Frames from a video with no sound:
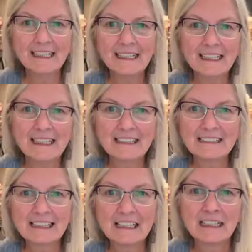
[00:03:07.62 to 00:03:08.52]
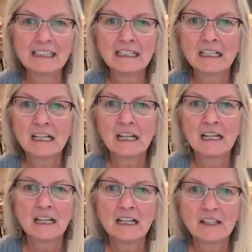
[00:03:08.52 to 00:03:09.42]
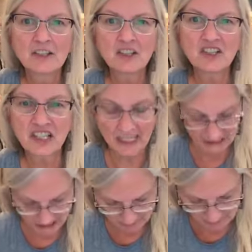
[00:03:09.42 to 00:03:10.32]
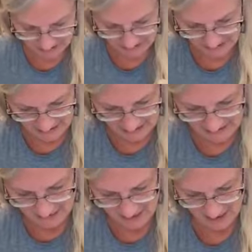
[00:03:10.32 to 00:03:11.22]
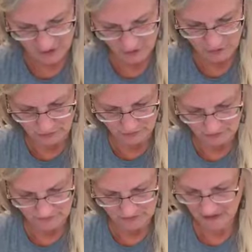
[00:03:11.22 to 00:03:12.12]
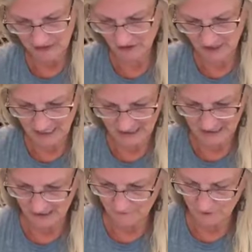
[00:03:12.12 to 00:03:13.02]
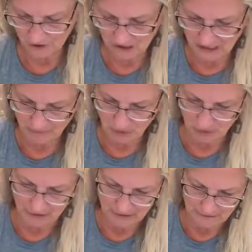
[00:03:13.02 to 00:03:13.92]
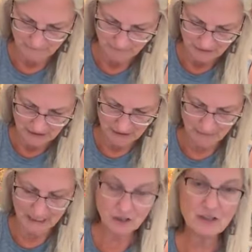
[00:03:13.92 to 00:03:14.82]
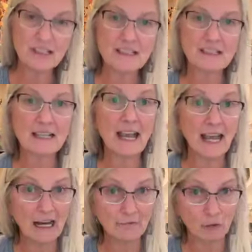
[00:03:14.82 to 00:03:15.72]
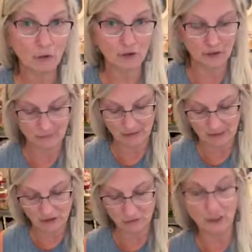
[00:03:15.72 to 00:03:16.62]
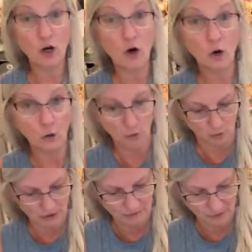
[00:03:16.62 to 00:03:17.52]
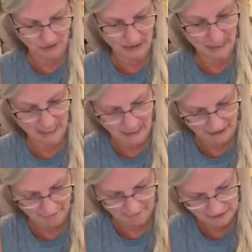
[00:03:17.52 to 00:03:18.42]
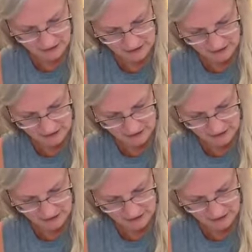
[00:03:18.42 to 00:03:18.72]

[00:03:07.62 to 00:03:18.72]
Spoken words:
Denise. So you just got to keep mixing it. See, it's 2. There's not enough. So just keep going. Now, mind you, this is a half order. I'm not doing a whole order. I'm doing a half.